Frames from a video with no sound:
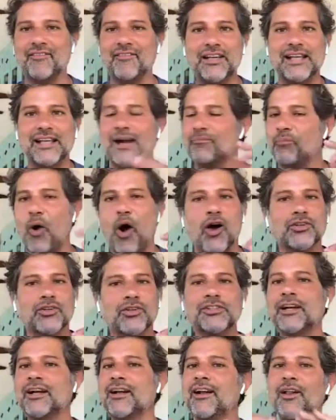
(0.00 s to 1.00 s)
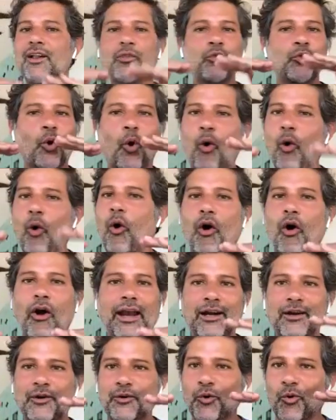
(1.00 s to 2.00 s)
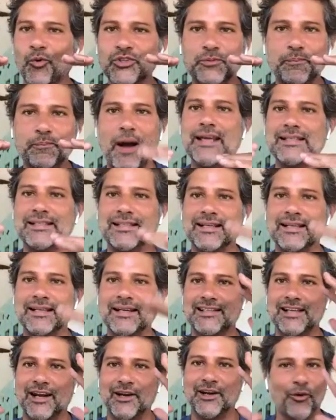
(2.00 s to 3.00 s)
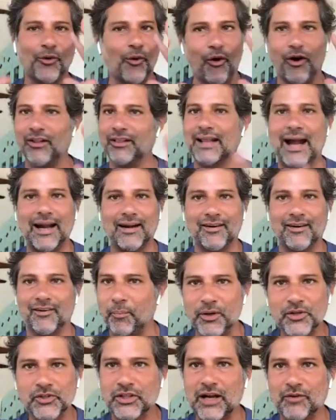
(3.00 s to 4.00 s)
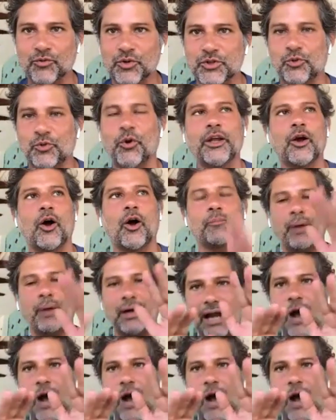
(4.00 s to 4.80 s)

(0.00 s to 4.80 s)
And we said, boss, no oil, no spices, and you know, all that rubbish that was going on.